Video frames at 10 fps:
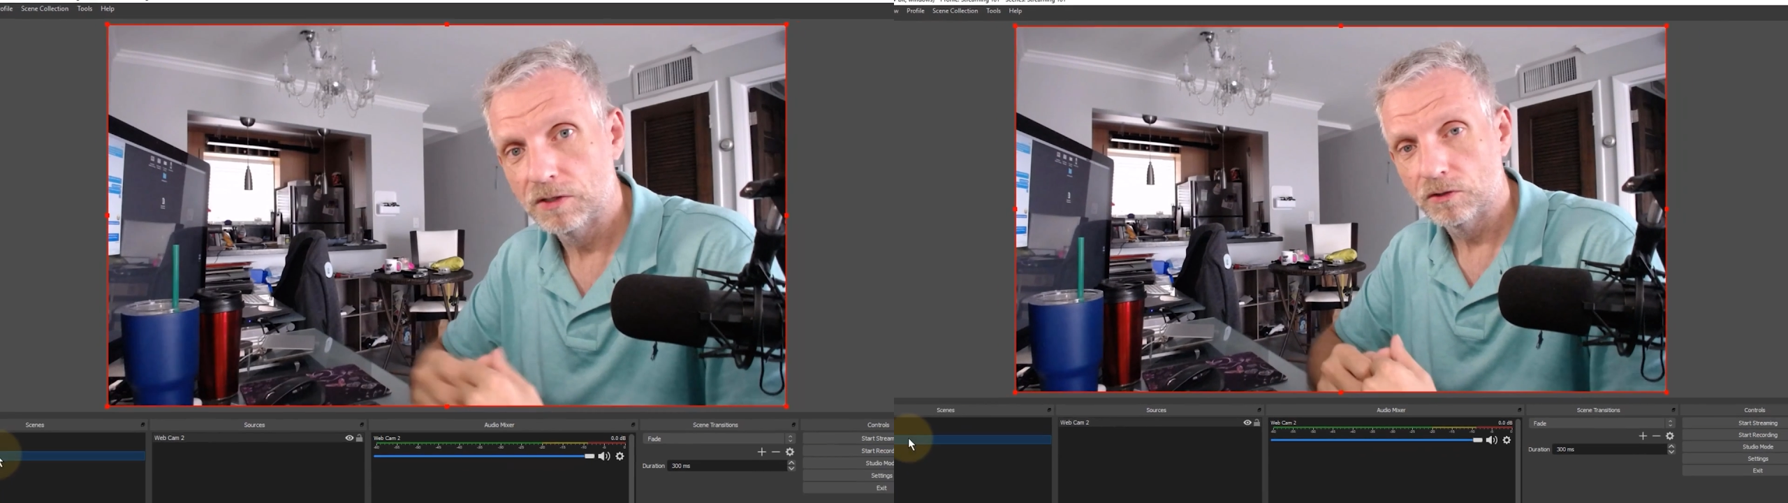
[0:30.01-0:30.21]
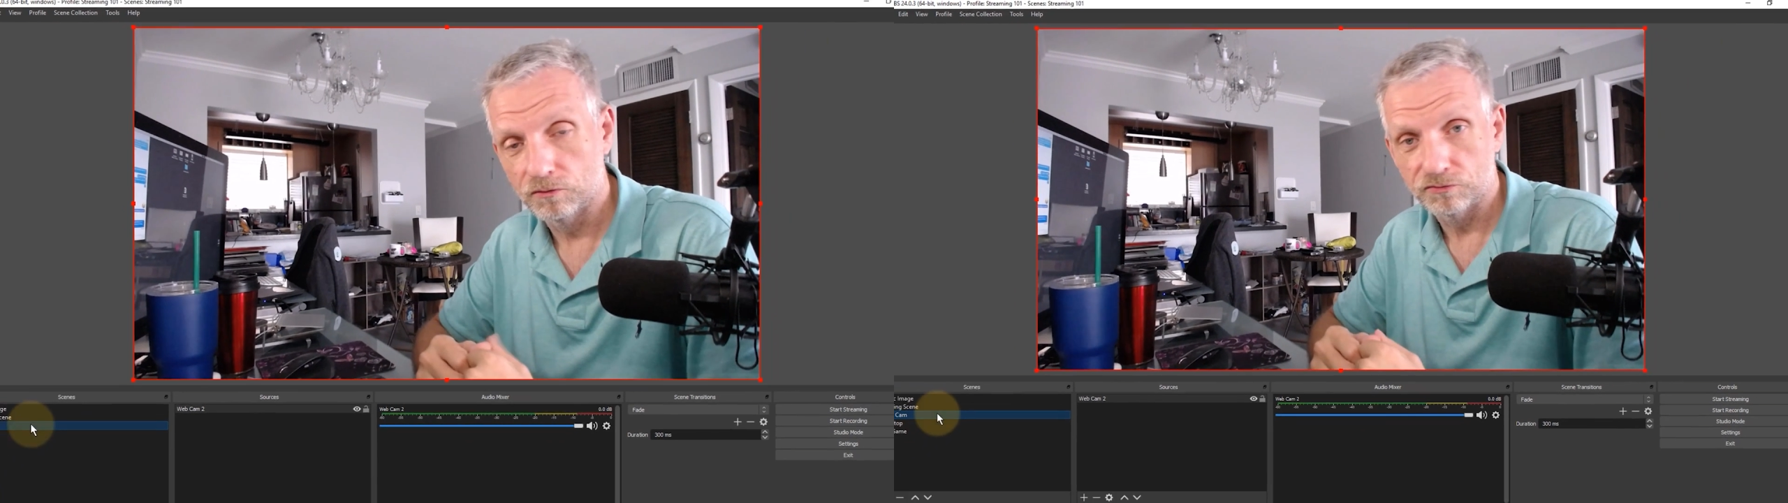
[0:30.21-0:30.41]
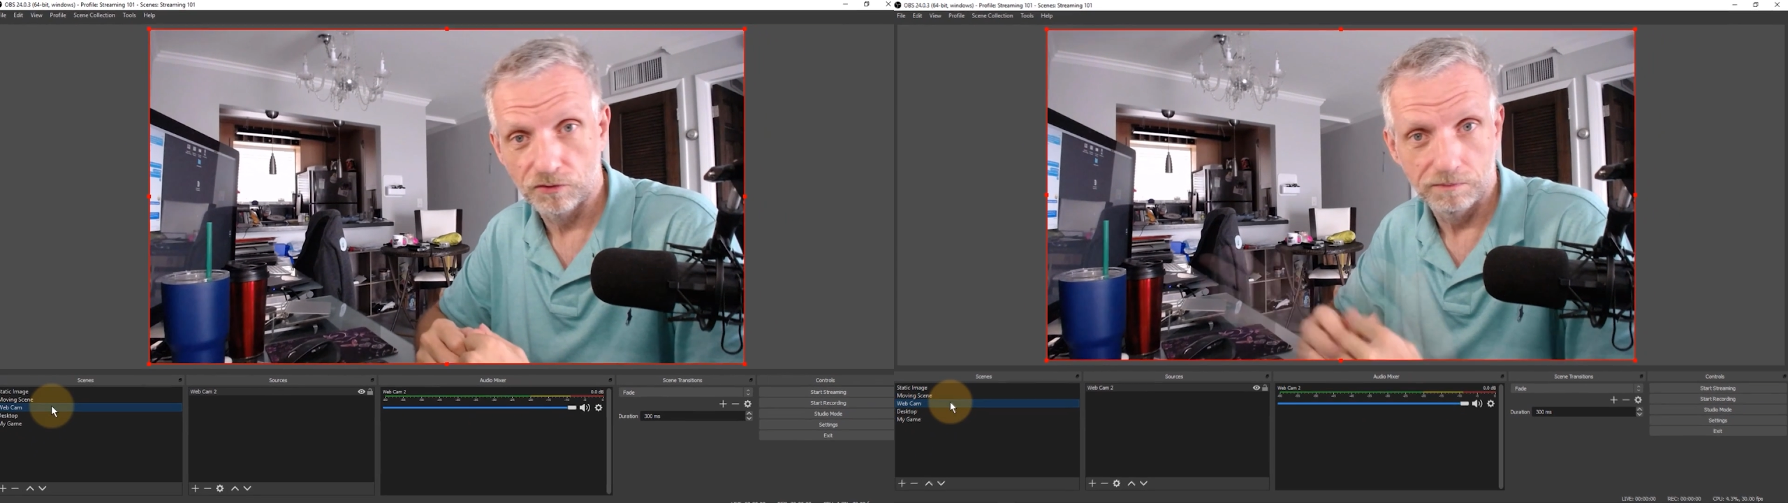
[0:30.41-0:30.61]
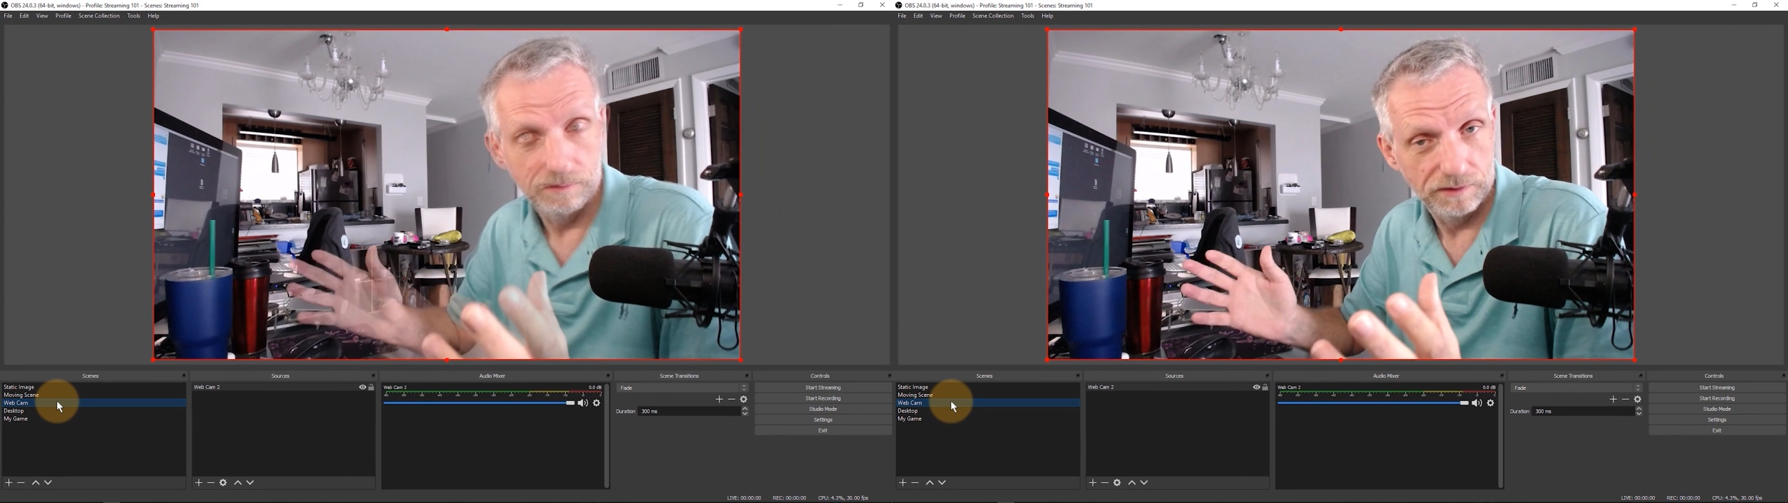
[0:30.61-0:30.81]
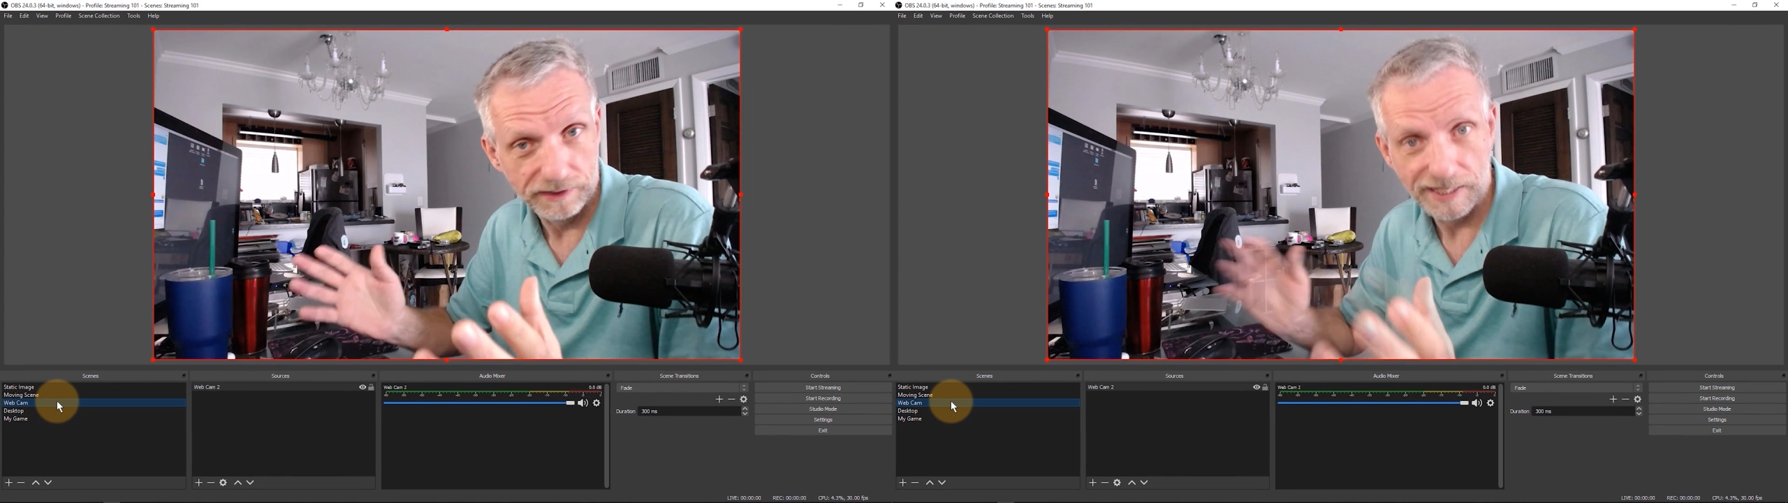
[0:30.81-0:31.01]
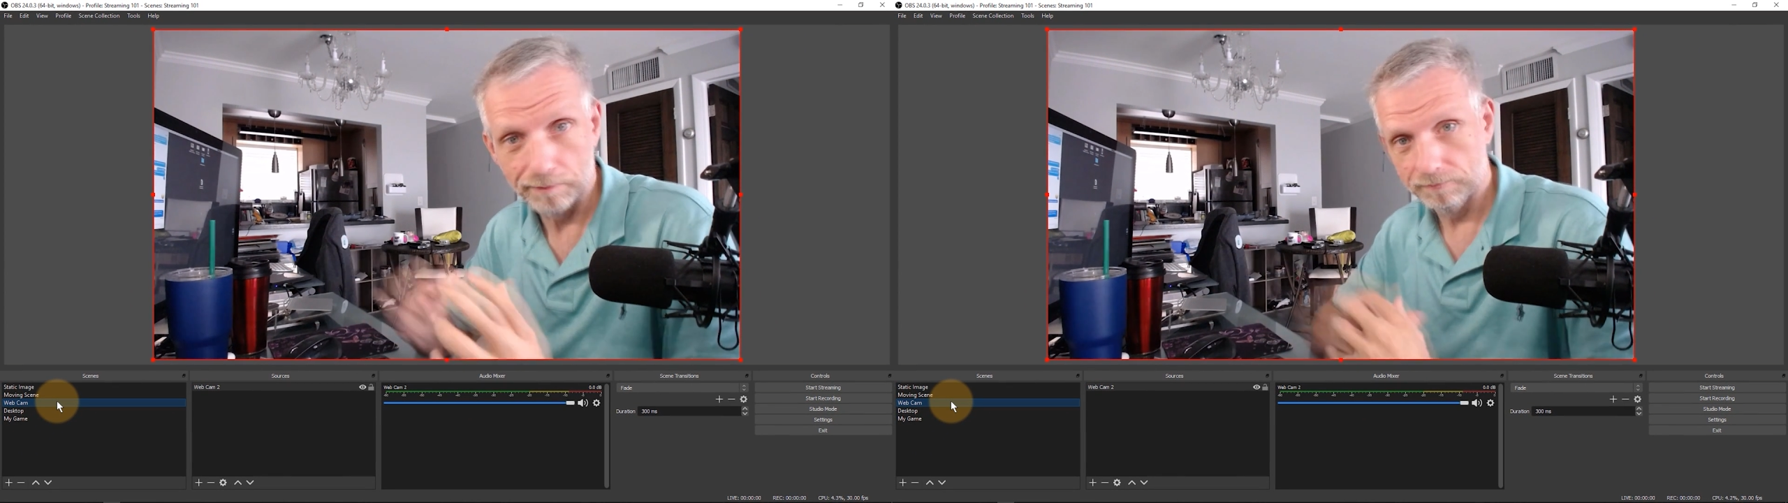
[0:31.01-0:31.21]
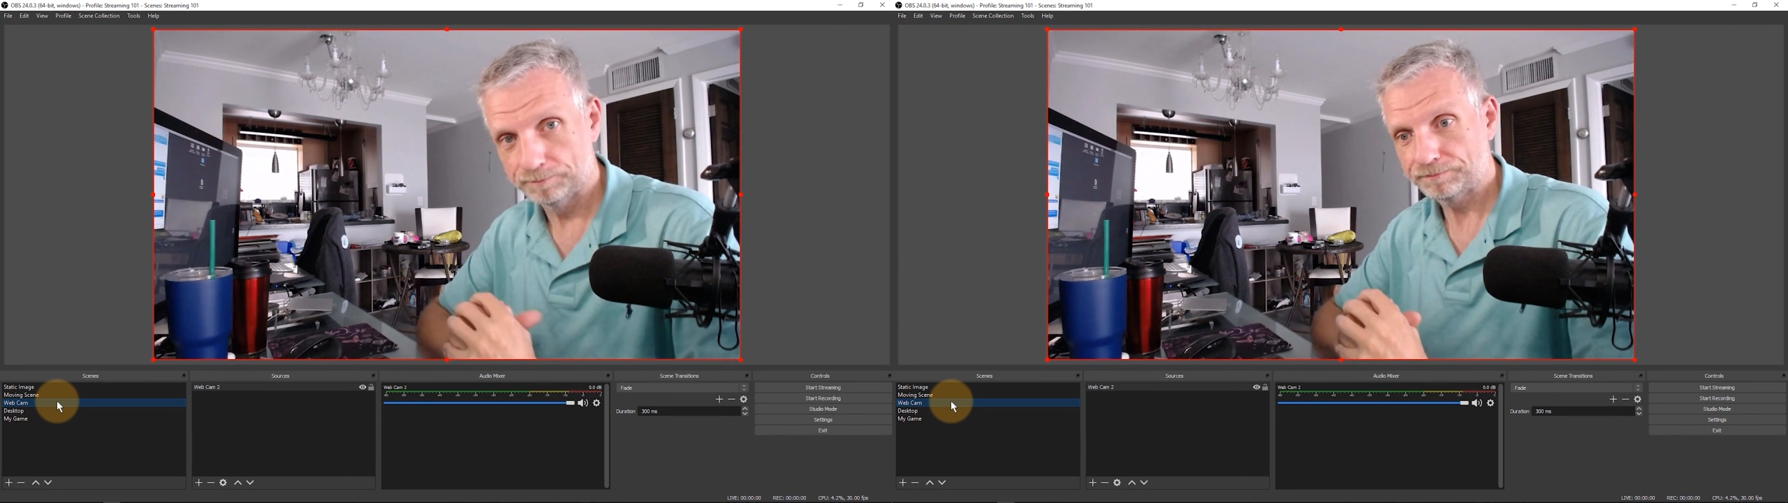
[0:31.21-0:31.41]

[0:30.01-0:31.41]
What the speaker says: or from a game.